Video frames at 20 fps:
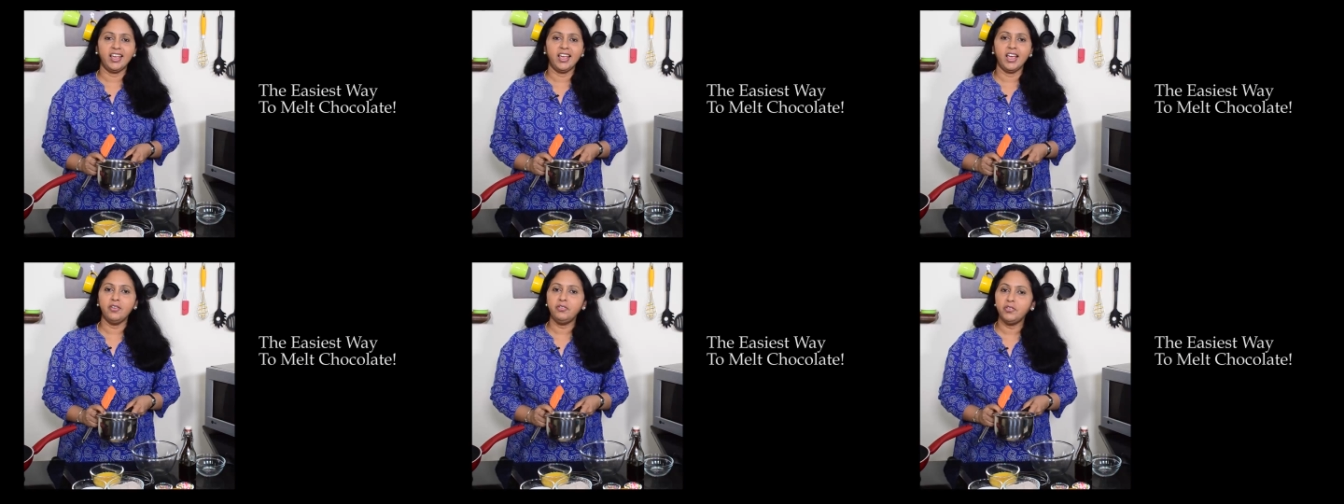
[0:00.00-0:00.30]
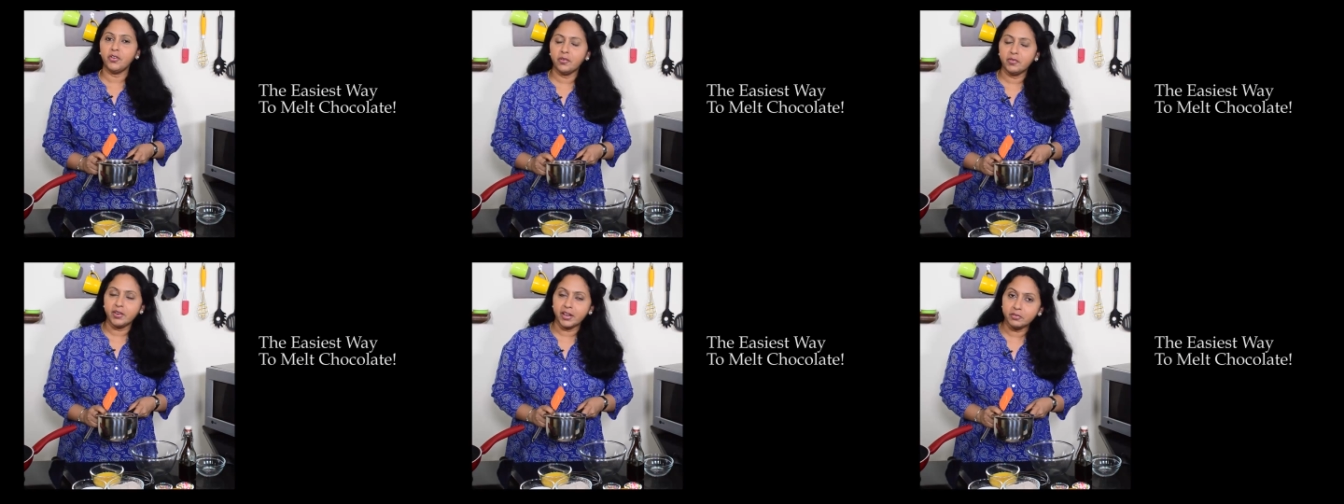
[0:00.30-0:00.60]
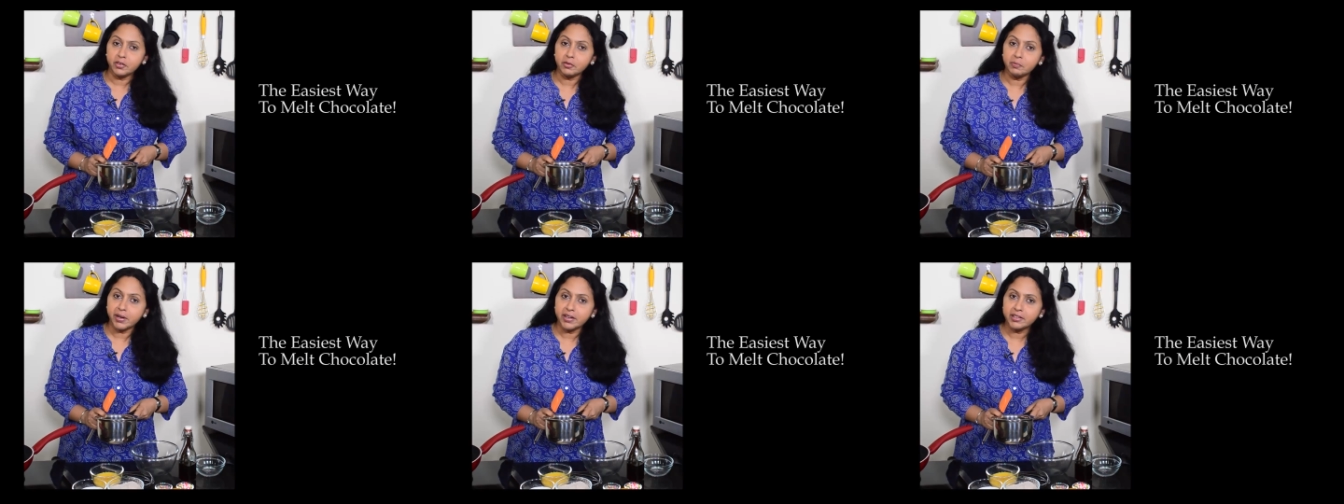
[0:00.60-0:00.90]
If you have
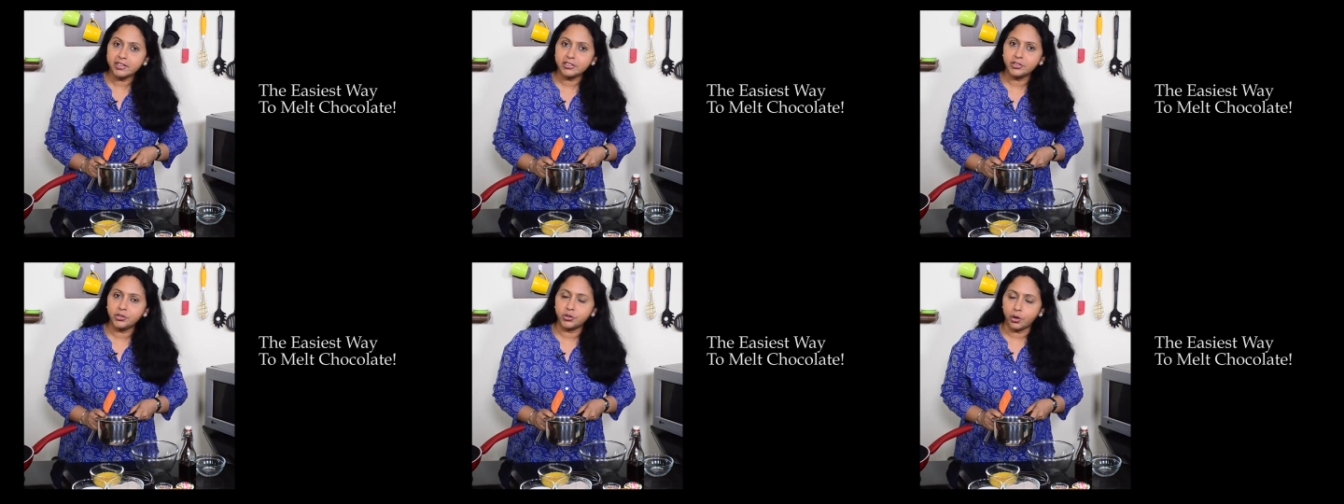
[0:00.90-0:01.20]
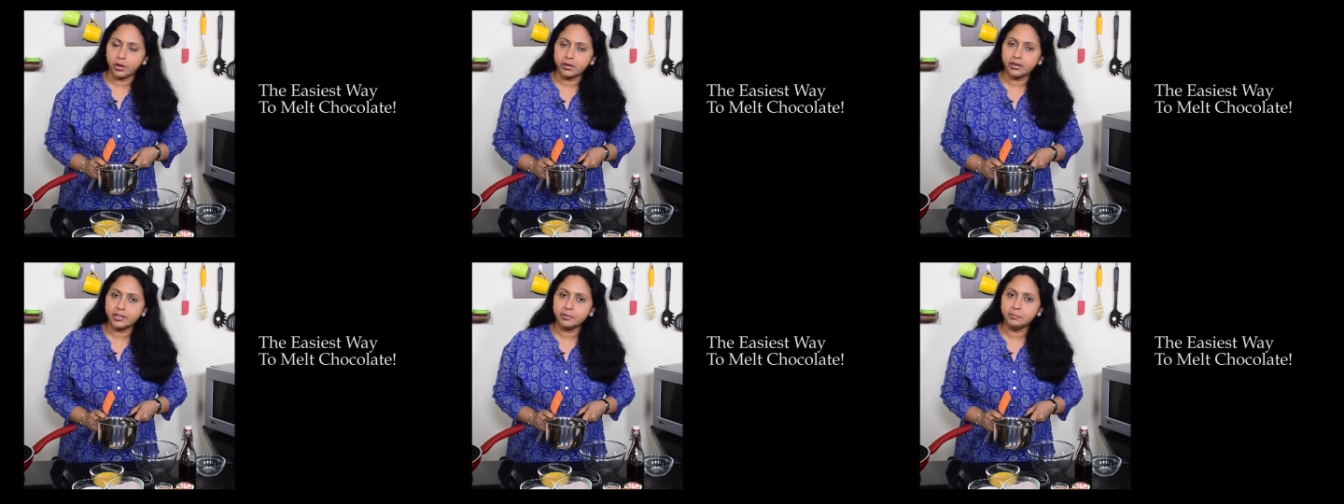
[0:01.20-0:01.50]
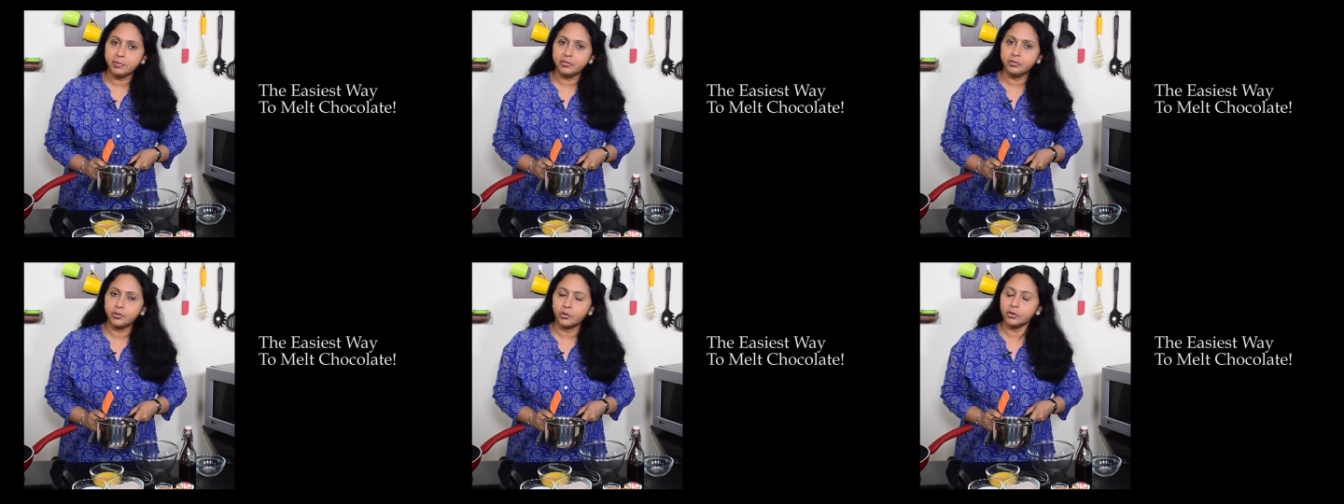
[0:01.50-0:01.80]
never melted chocolate
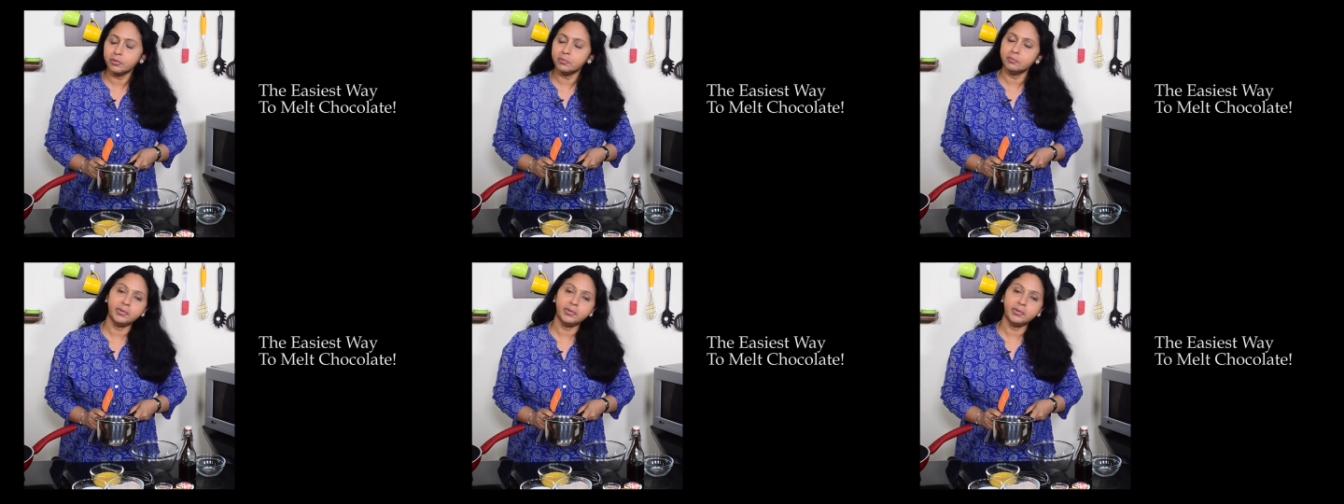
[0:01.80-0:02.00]
before,